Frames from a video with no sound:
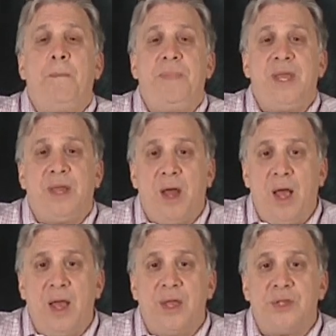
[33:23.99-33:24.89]

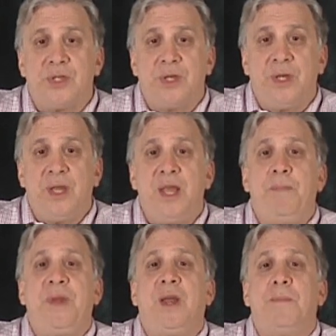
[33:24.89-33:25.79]
because
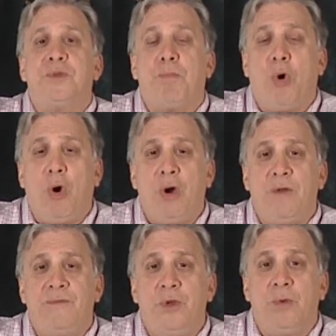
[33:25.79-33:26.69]
it becomes part
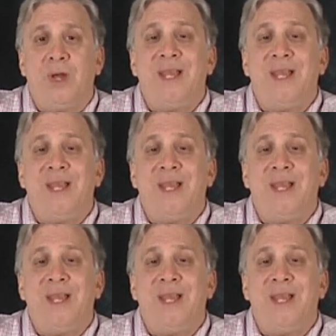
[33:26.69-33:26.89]
of you.